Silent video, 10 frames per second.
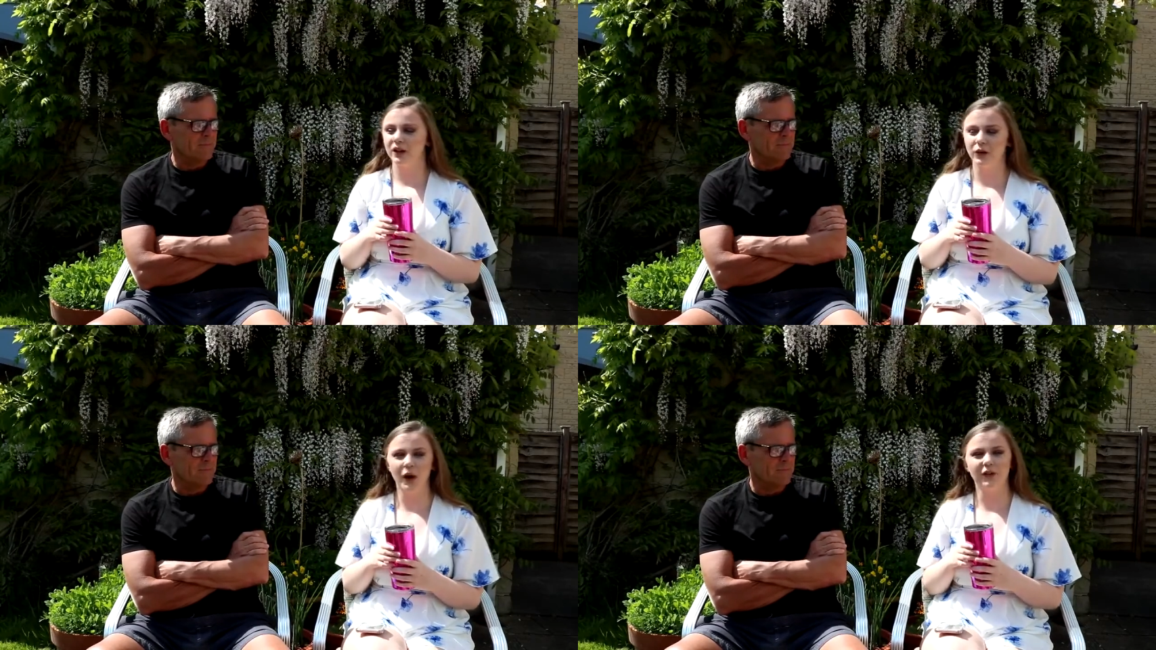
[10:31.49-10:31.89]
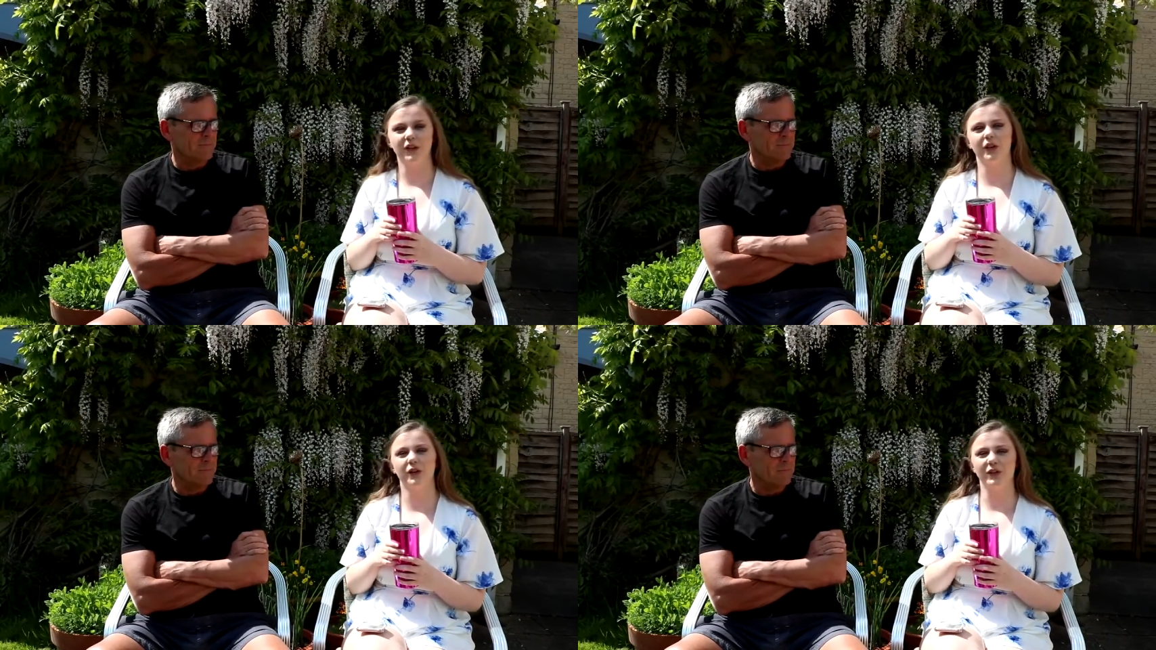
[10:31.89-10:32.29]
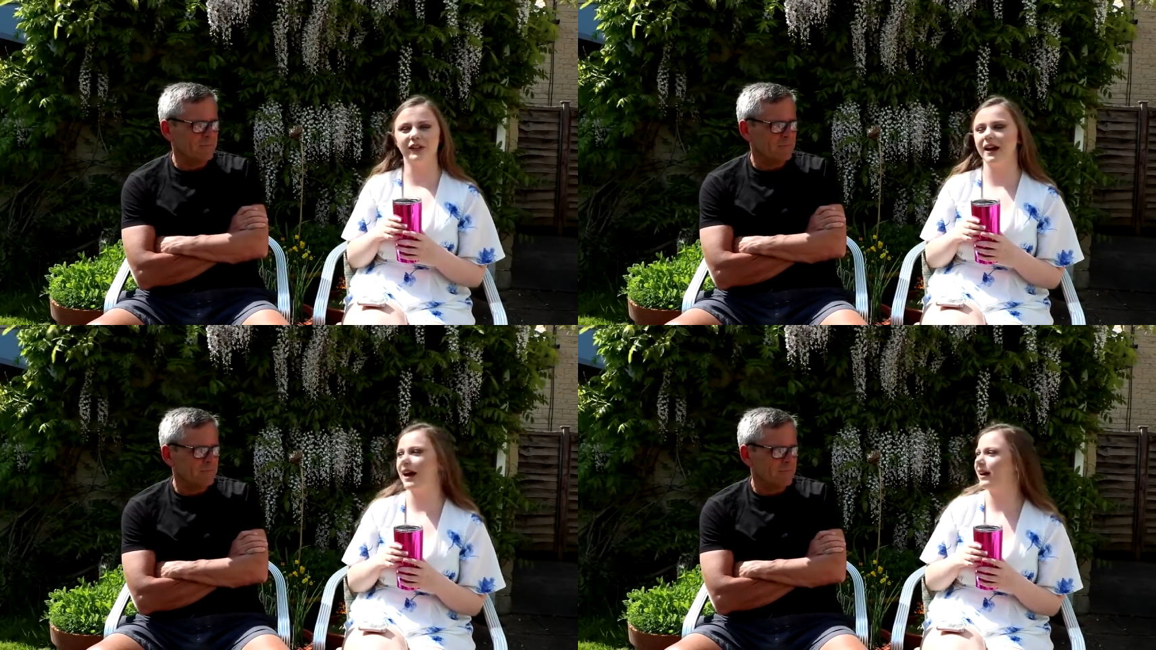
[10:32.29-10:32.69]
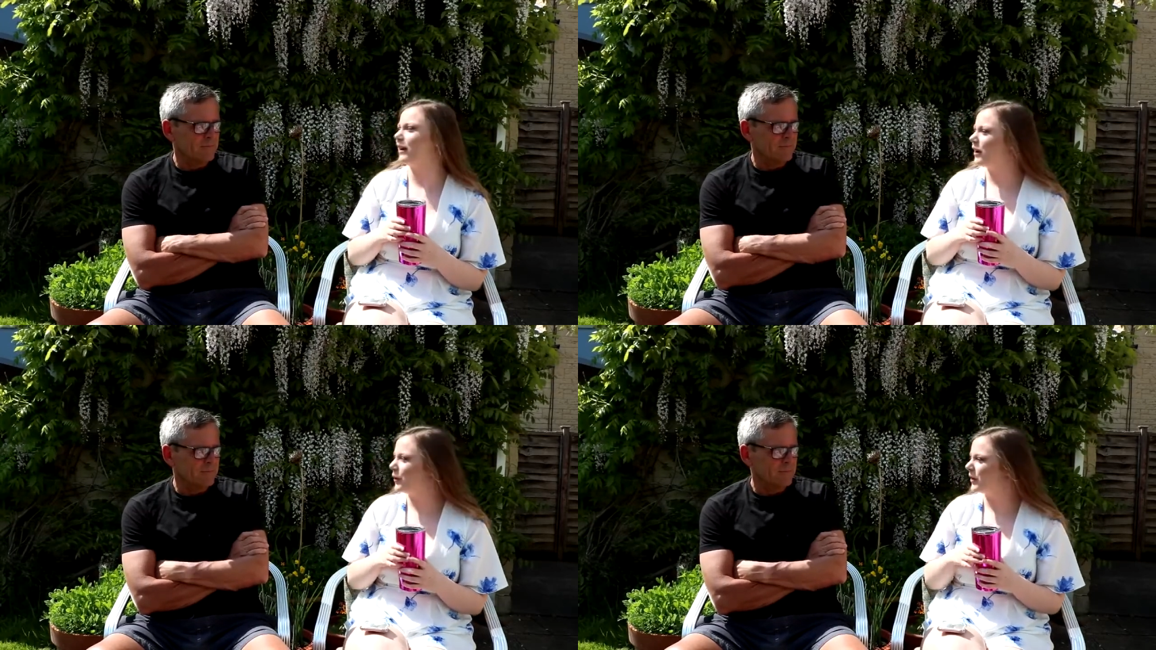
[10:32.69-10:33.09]
Speaker 1: not having a good day
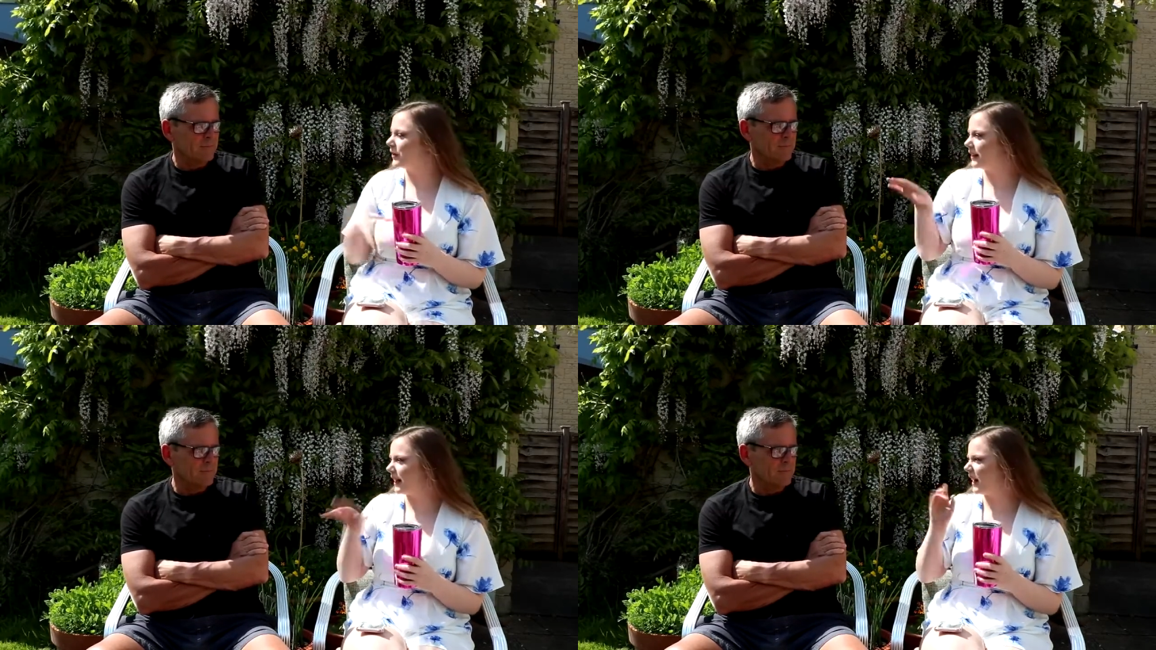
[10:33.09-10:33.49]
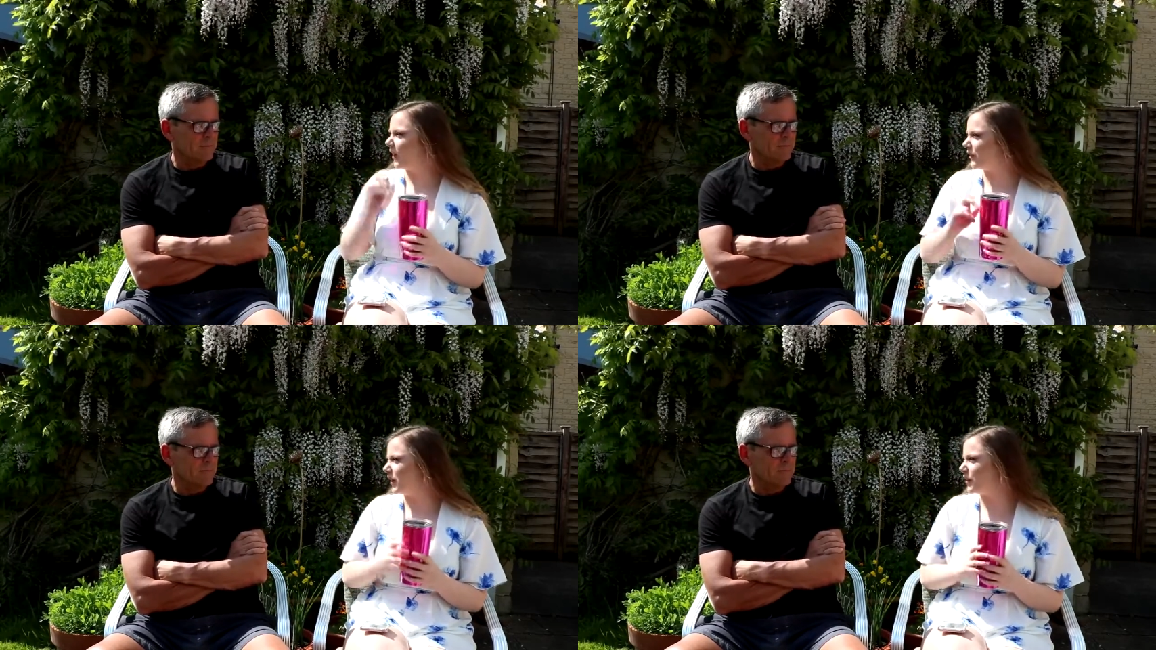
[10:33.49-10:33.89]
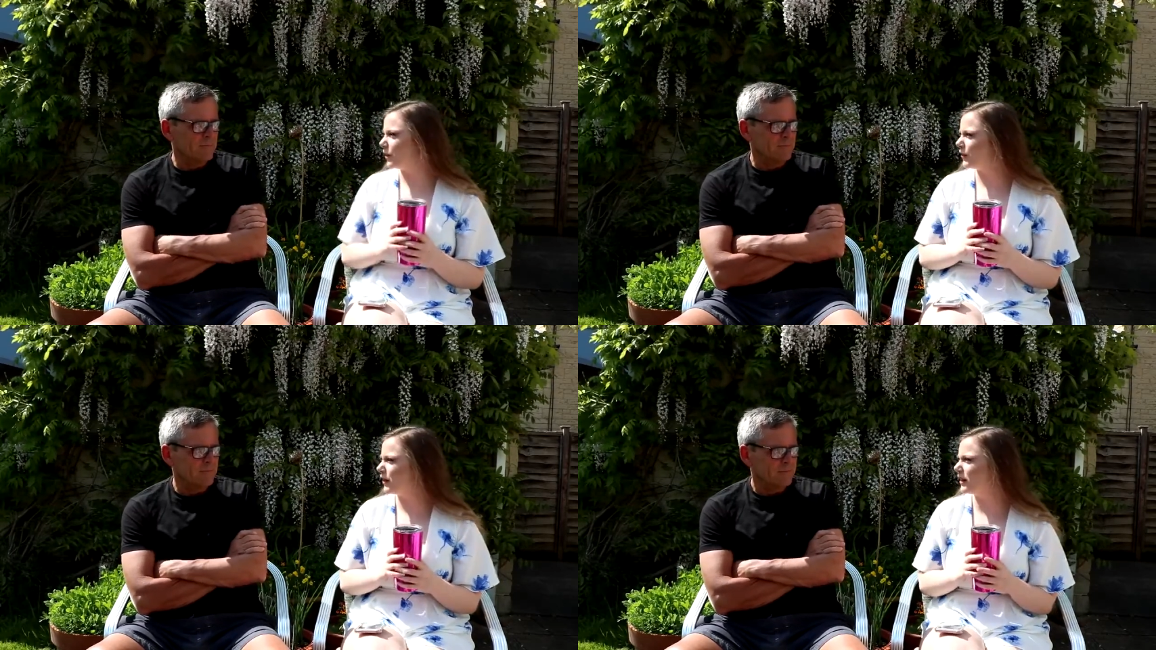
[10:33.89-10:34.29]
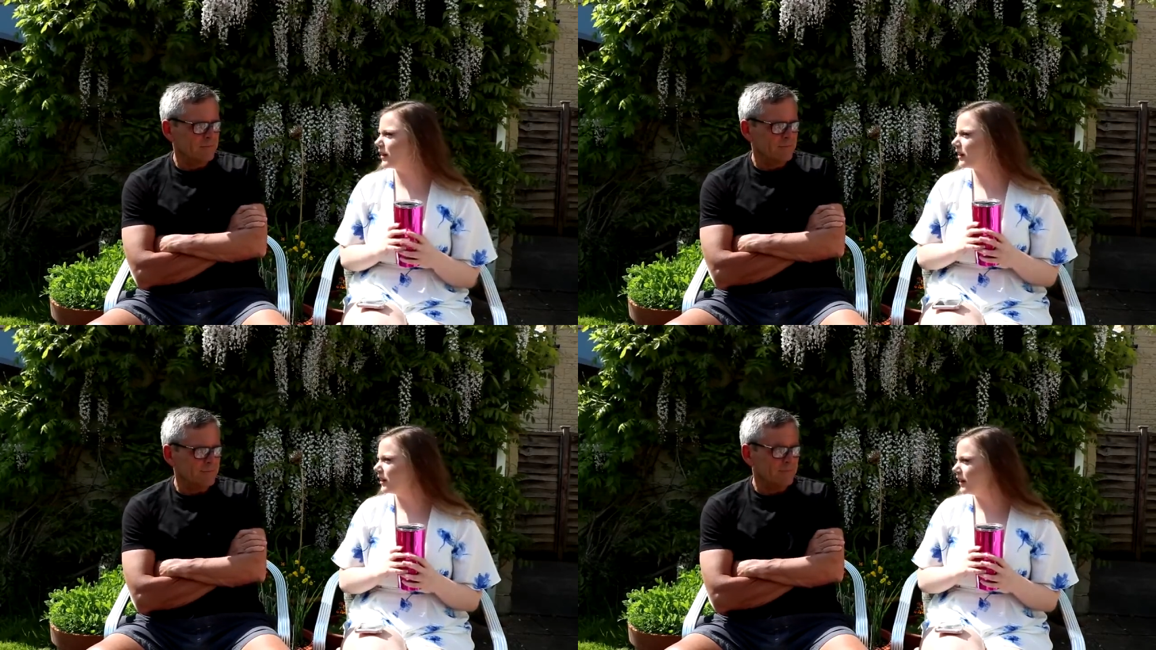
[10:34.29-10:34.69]
we just say out of each
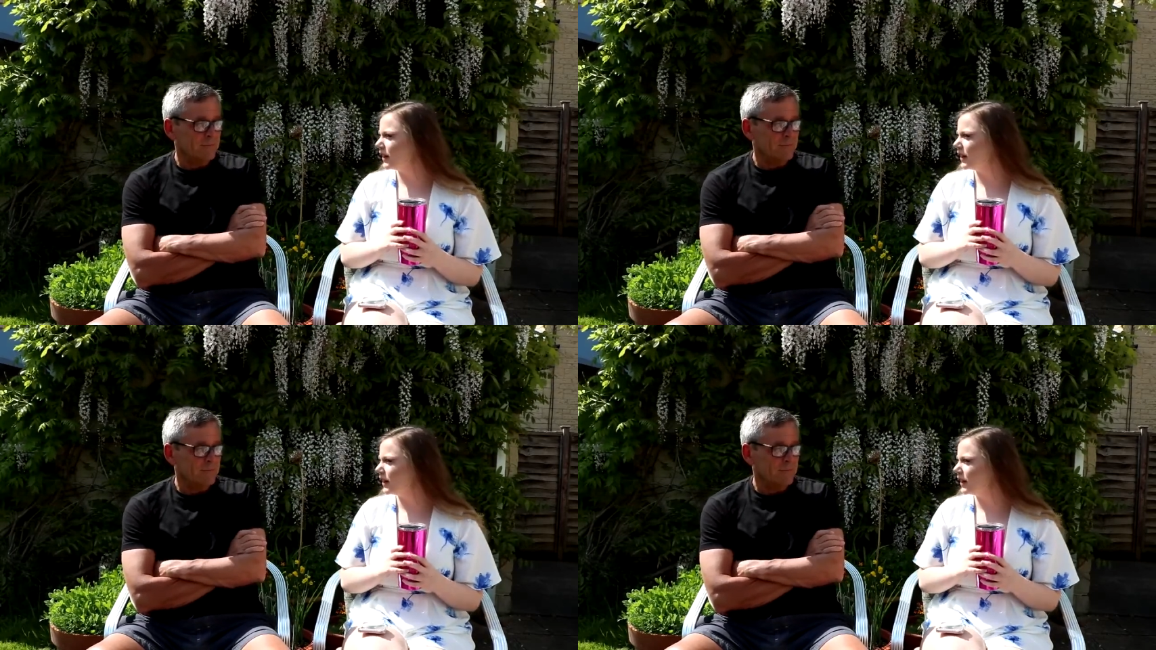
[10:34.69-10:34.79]
other's